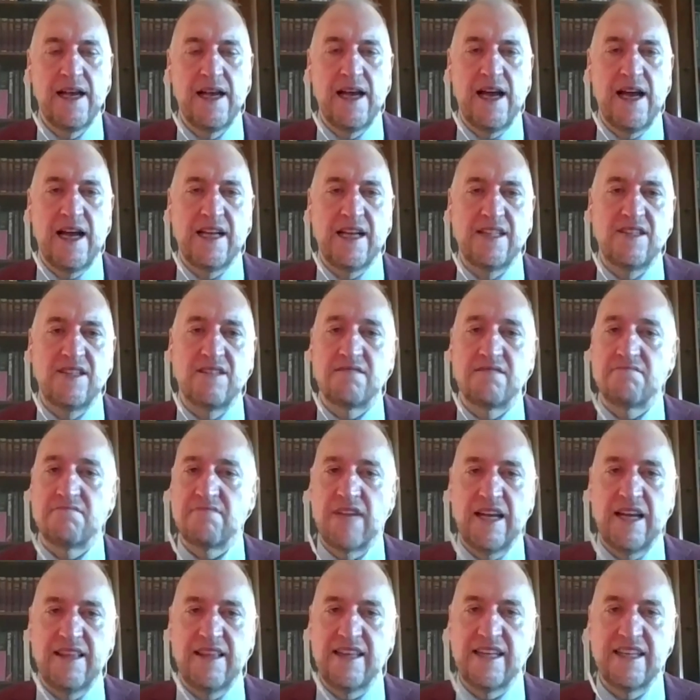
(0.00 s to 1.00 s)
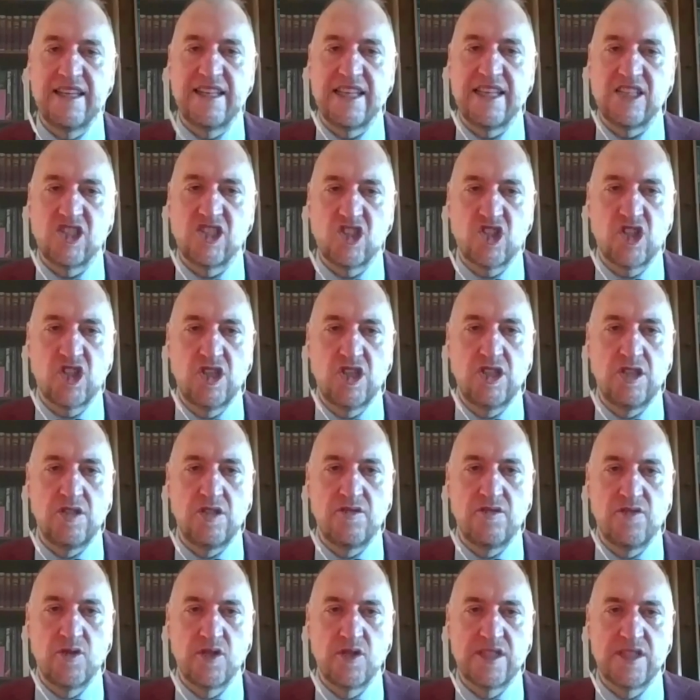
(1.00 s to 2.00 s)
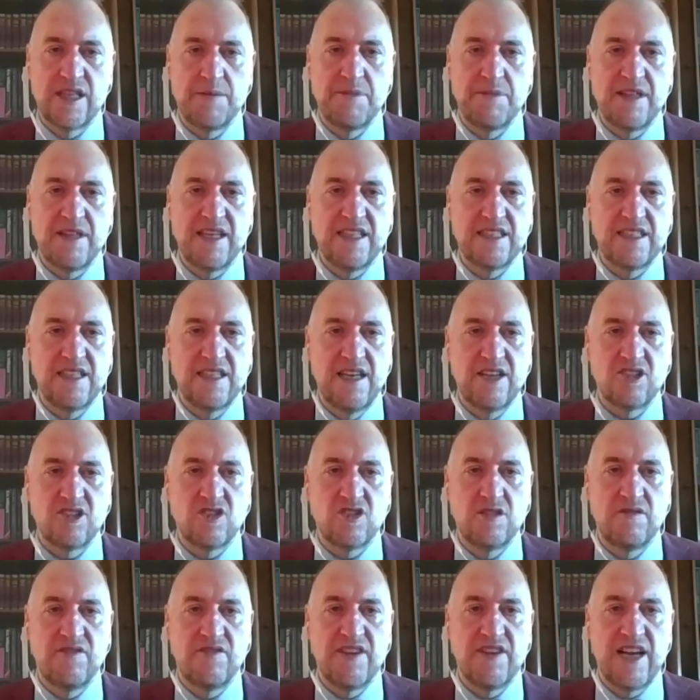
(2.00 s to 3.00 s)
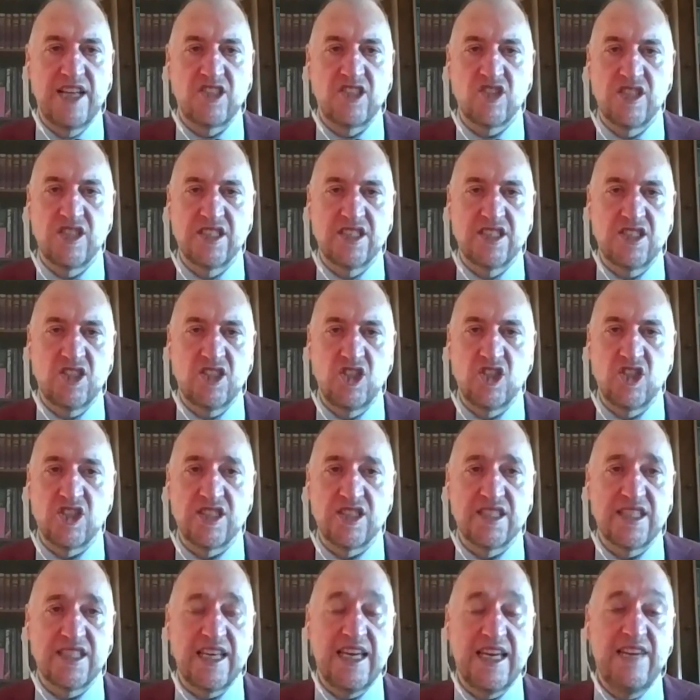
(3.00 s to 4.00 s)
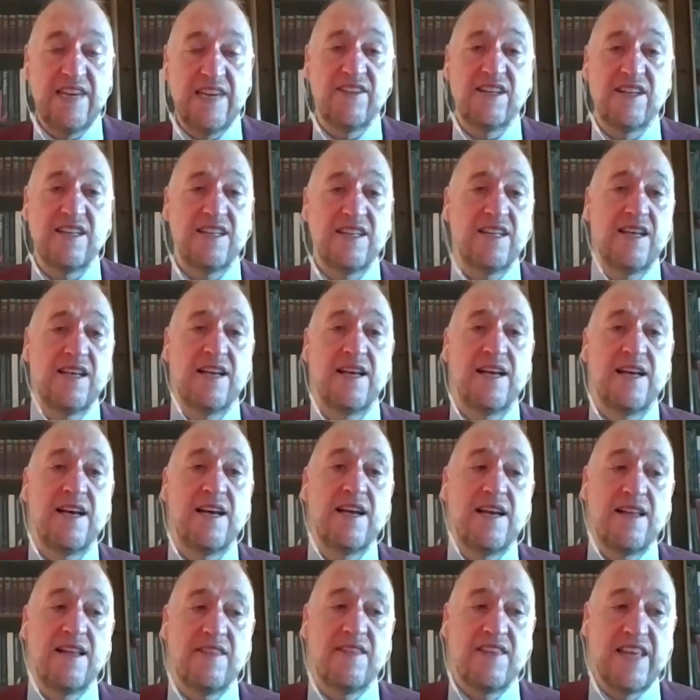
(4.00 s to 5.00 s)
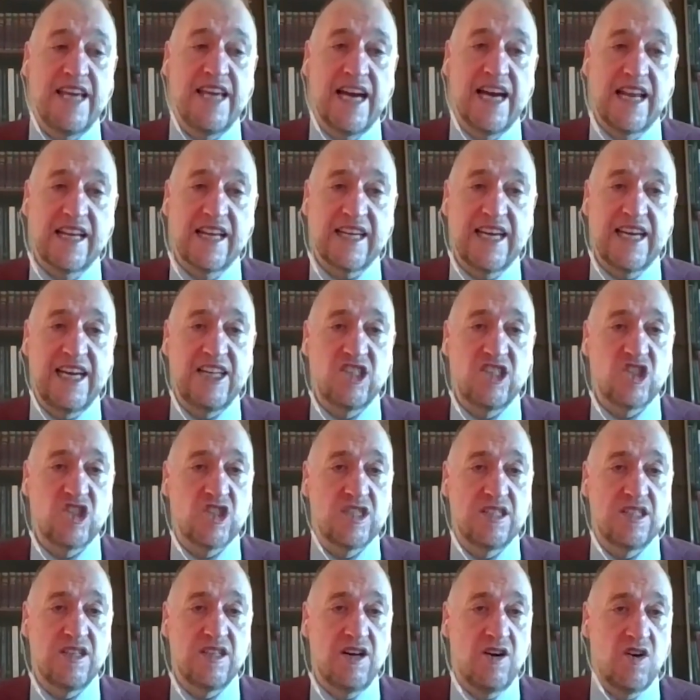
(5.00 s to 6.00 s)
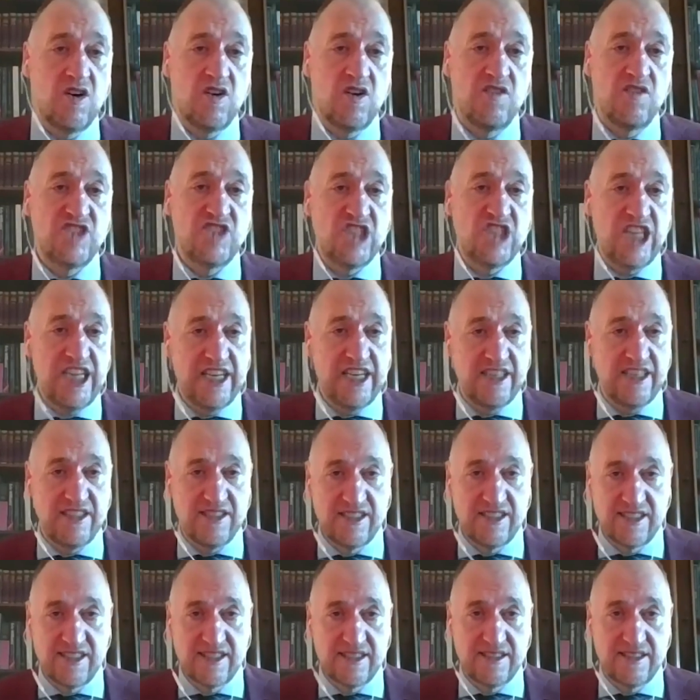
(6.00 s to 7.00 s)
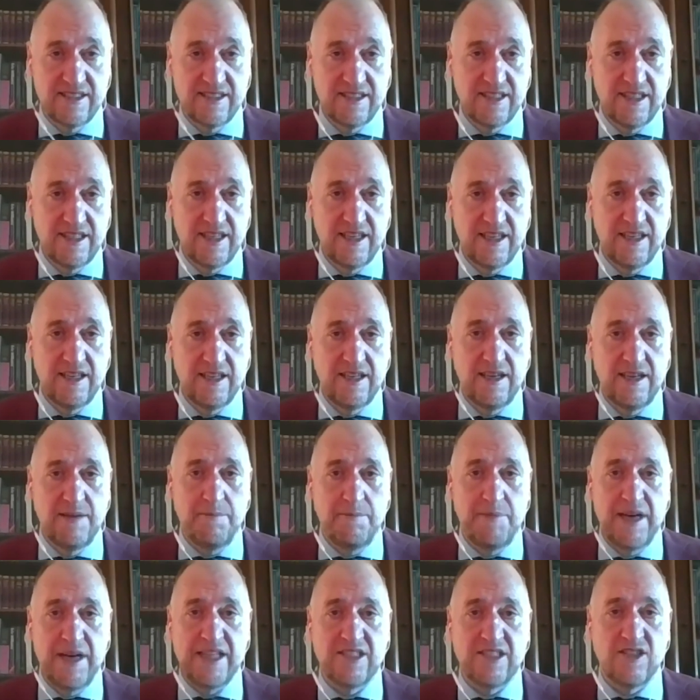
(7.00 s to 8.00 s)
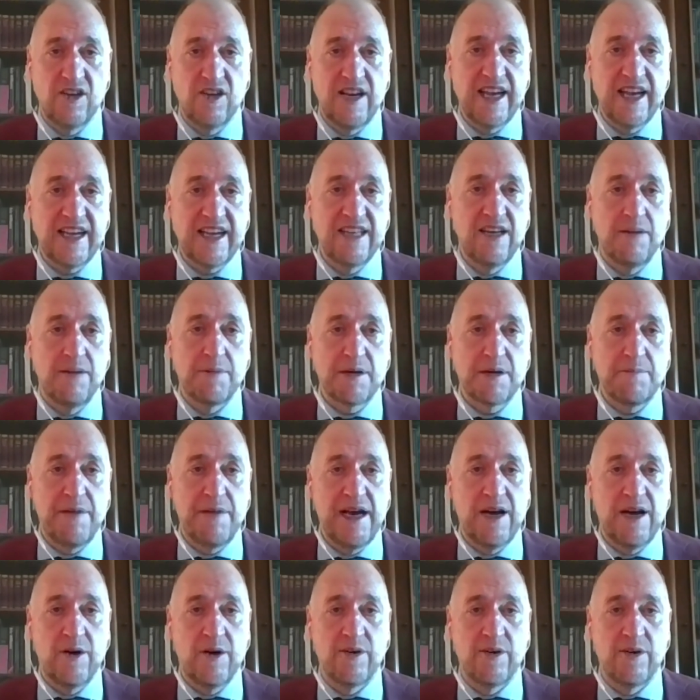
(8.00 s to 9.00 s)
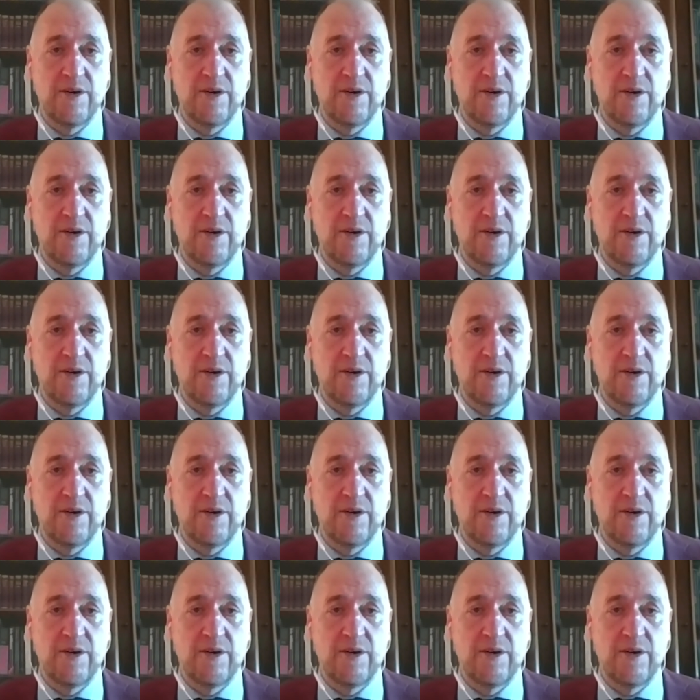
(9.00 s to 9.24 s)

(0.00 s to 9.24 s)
And I think that's true for some of the international financial institutions, even the allocation of shares based on economic power.